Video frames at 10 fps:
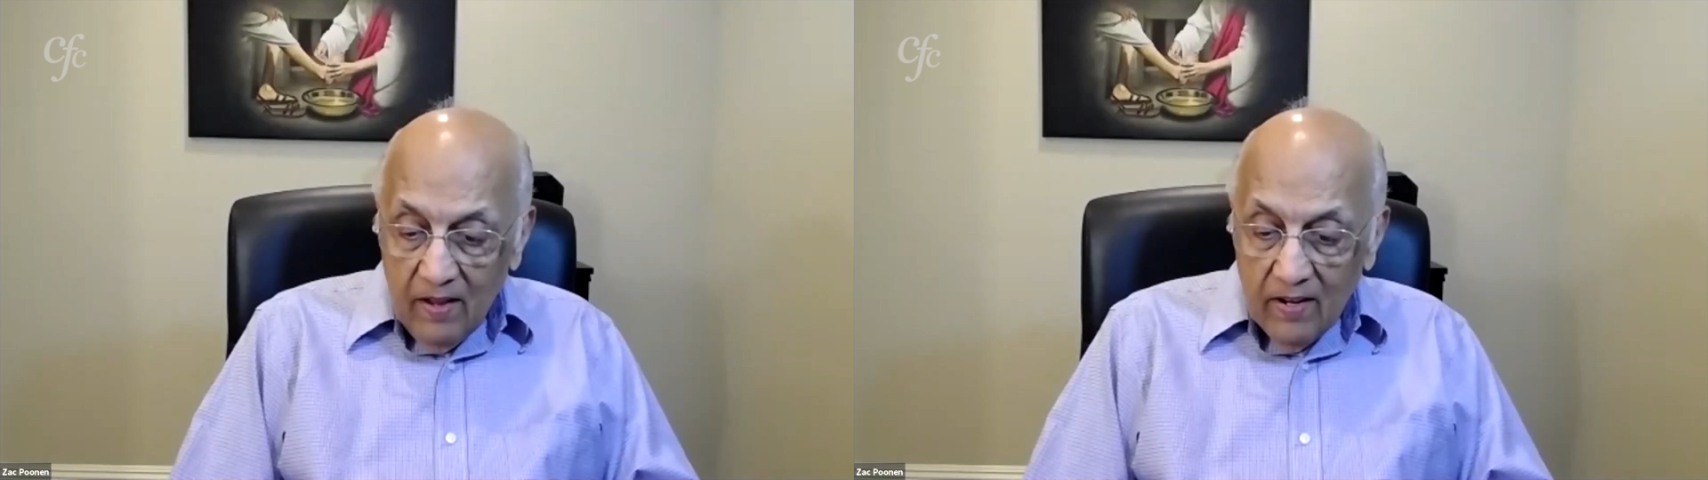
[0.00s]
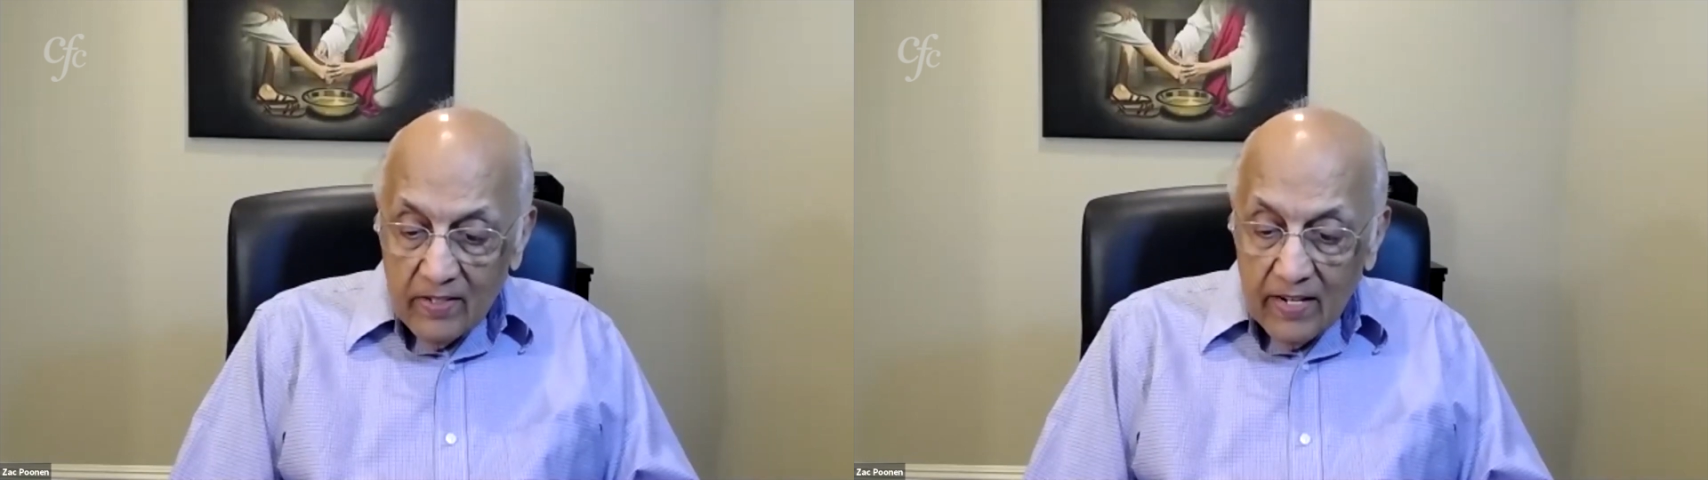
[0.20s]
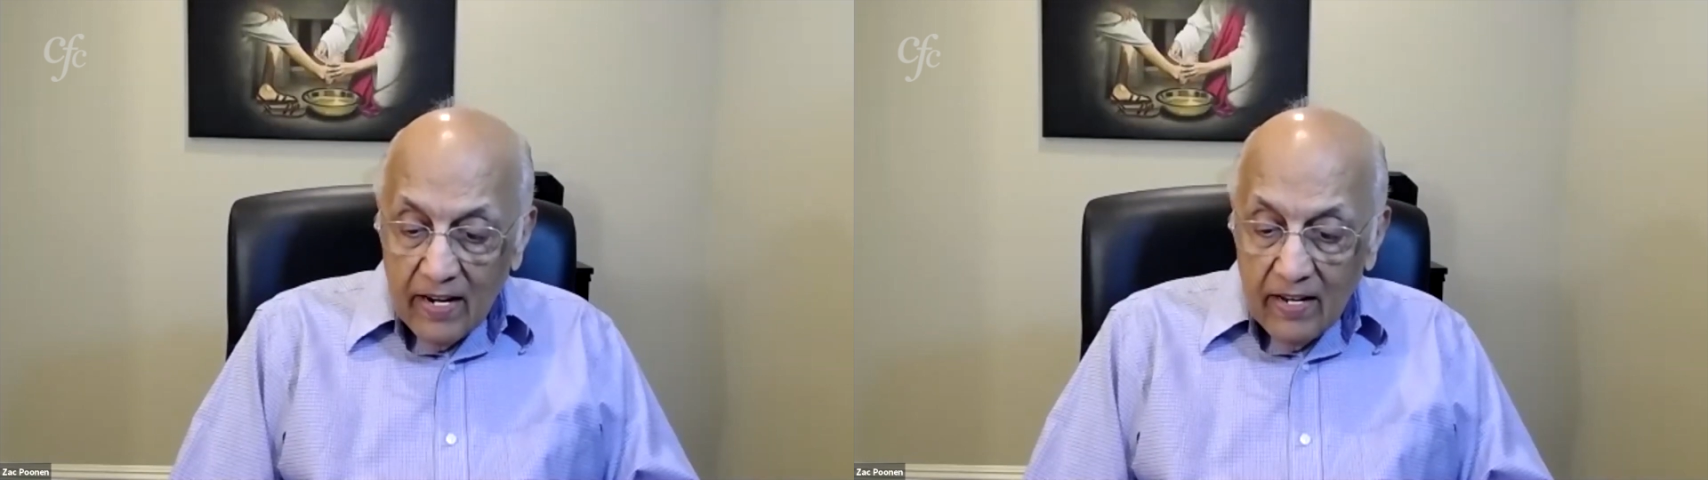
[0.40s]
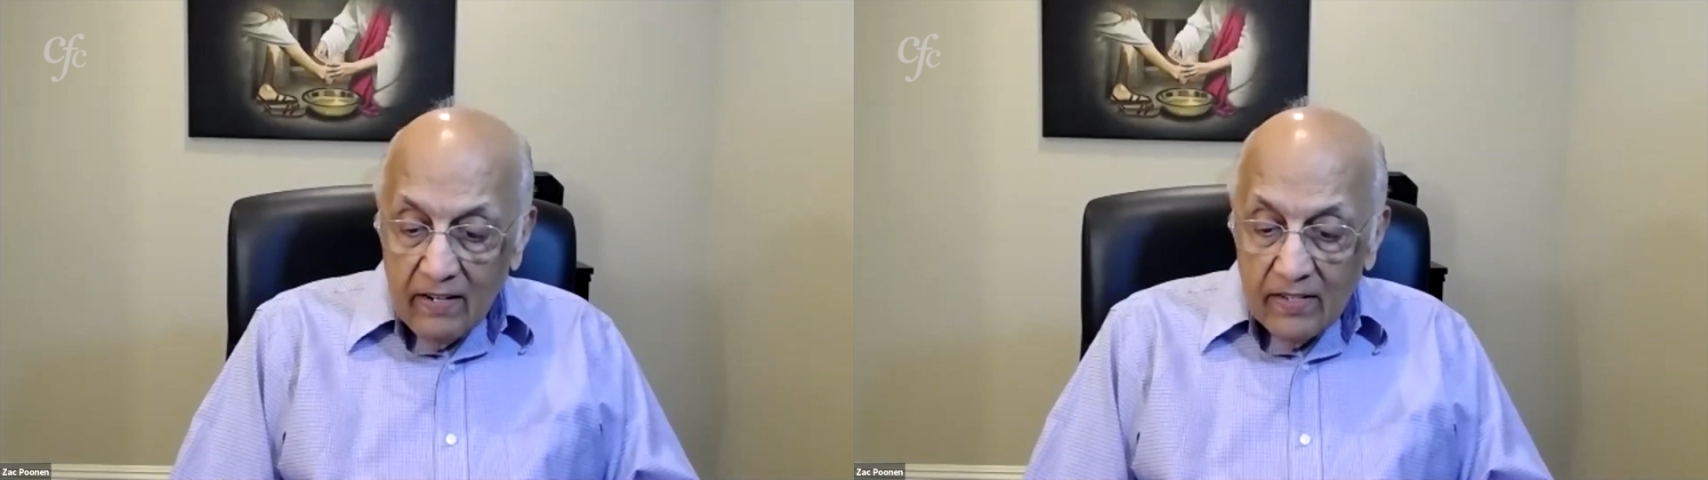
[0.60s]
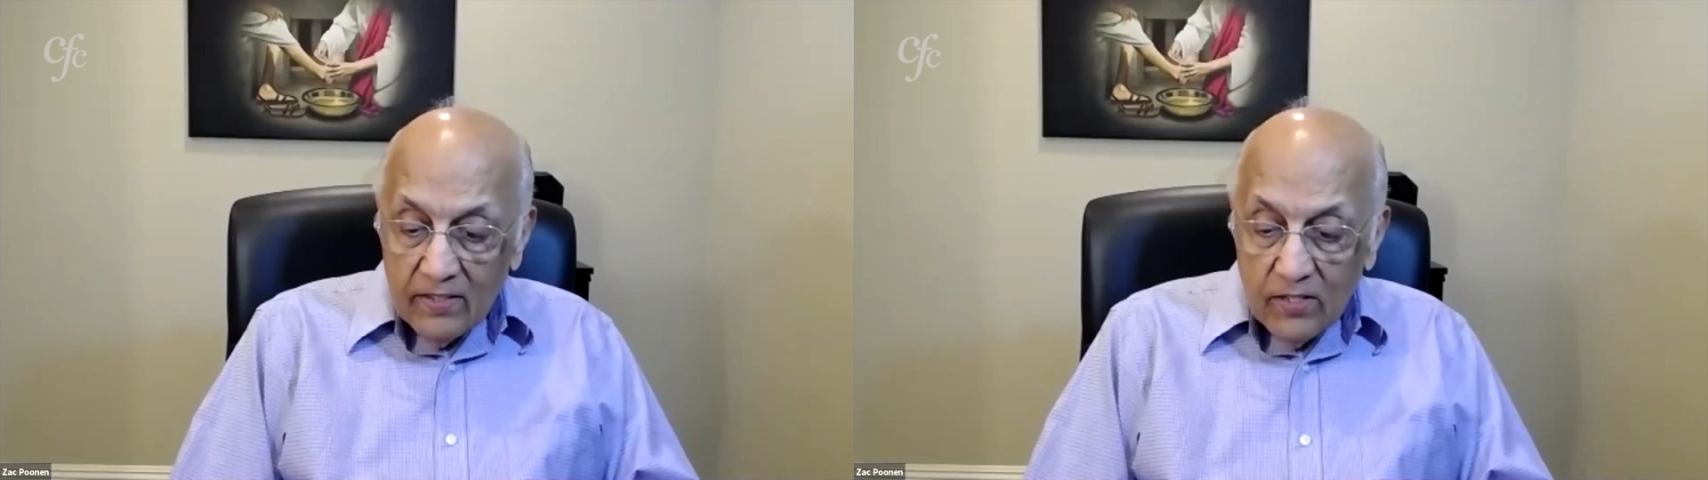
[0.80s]
Our title
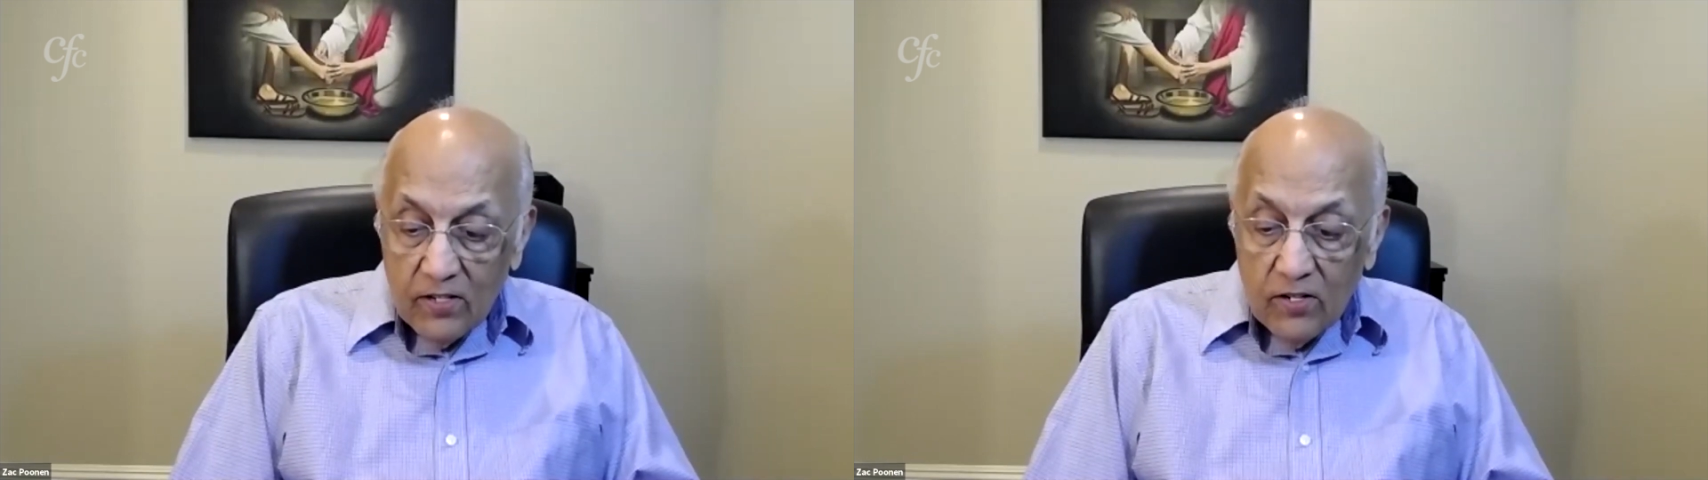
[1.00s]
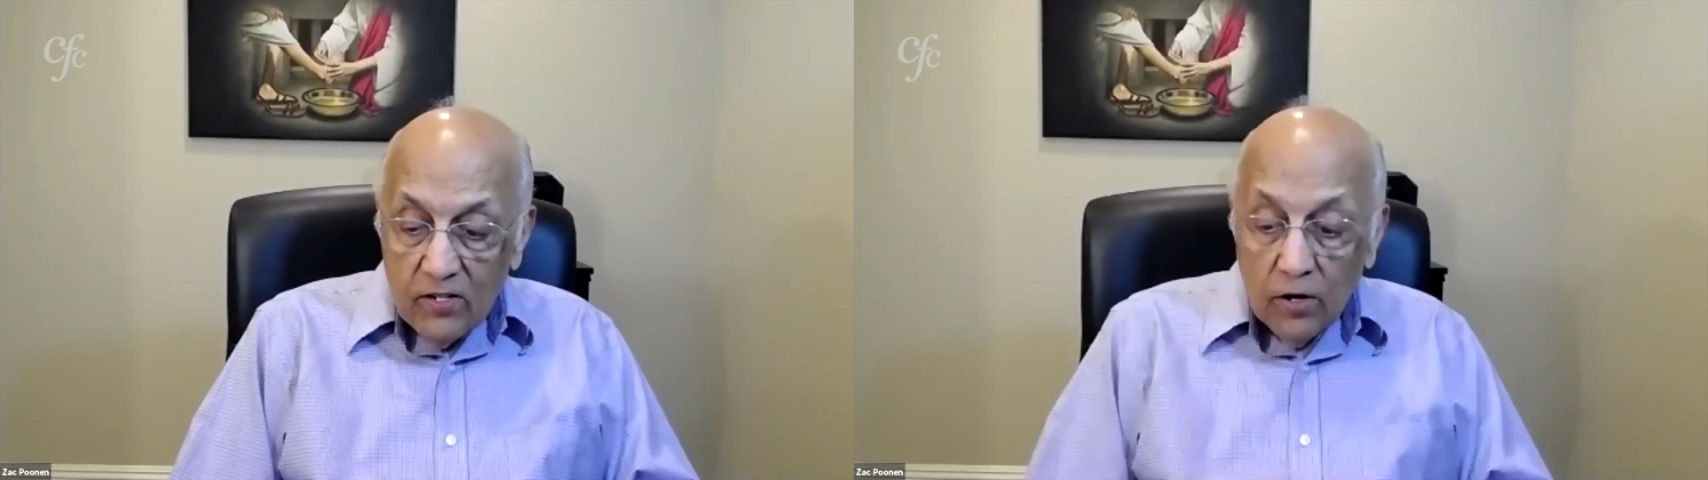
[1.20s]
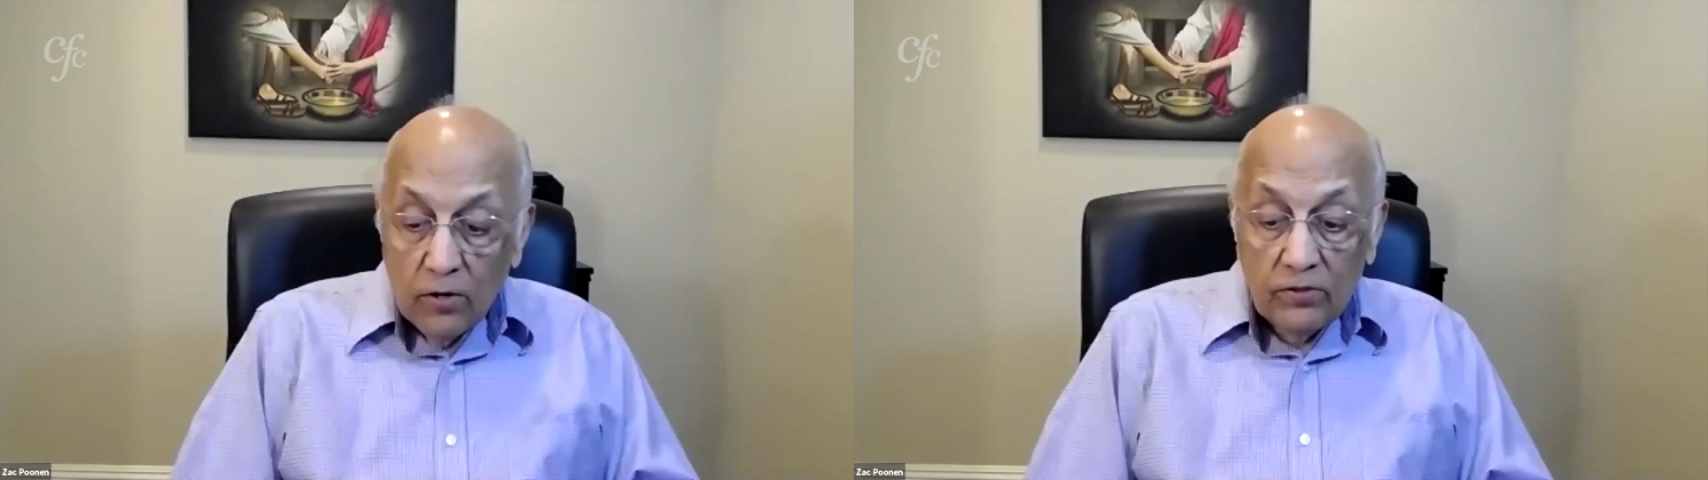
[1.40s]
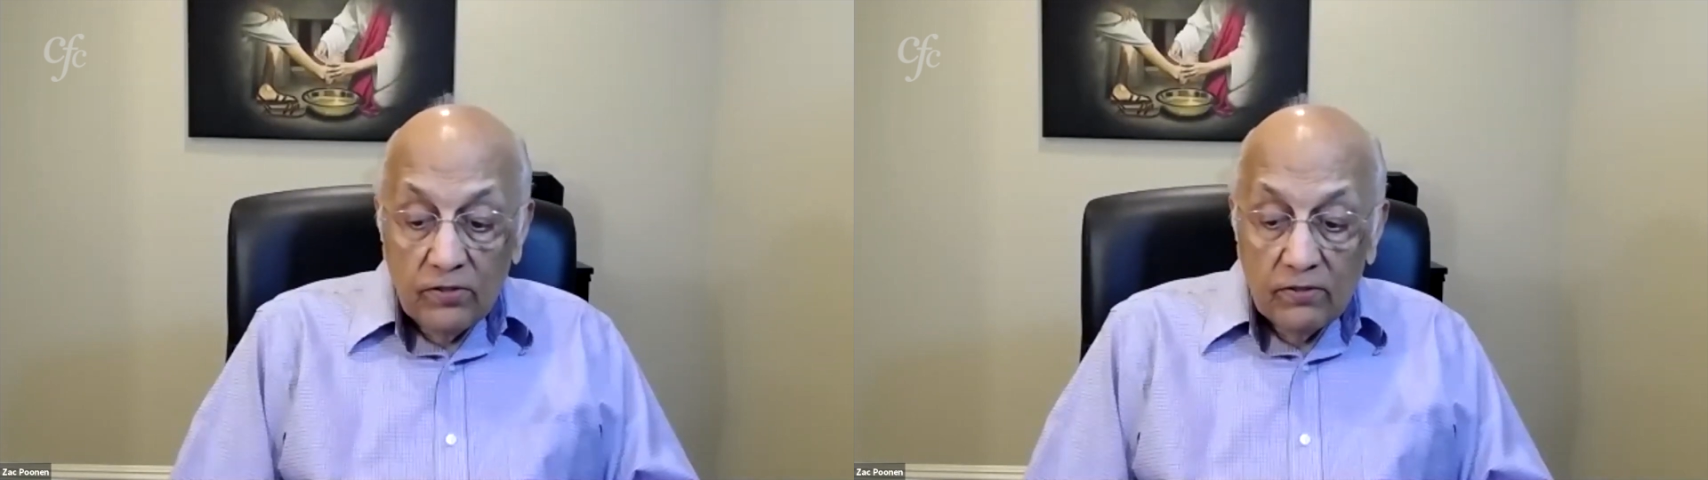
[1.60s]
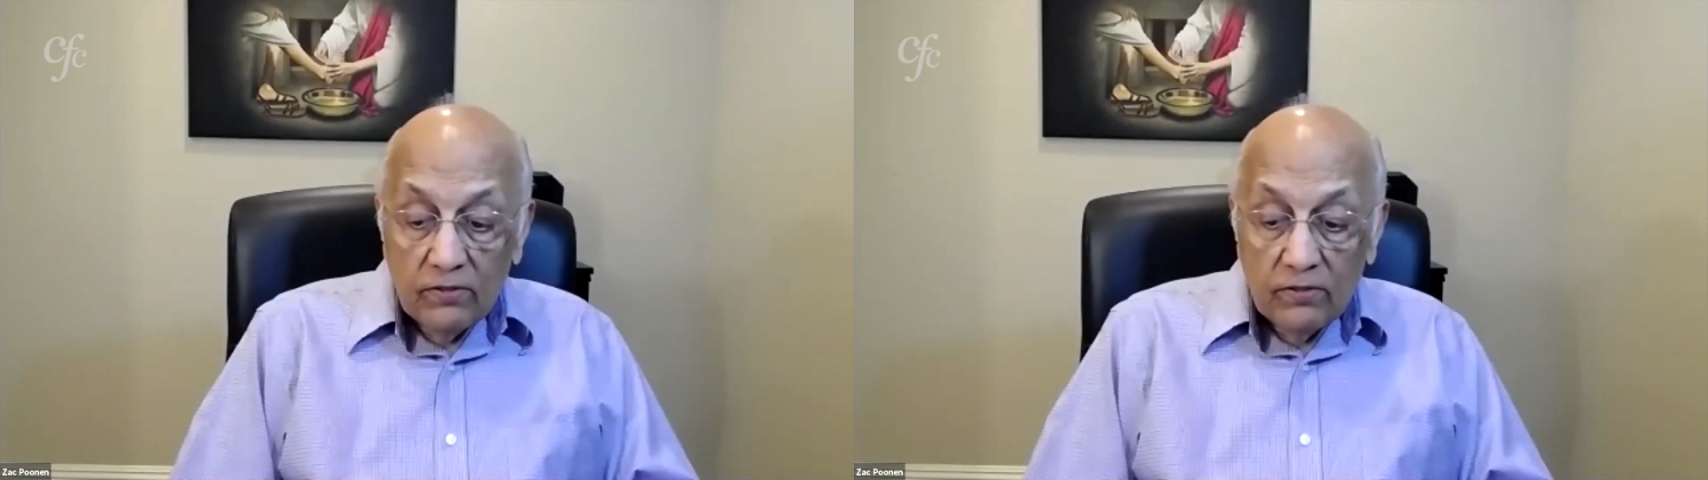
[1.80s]
is Growth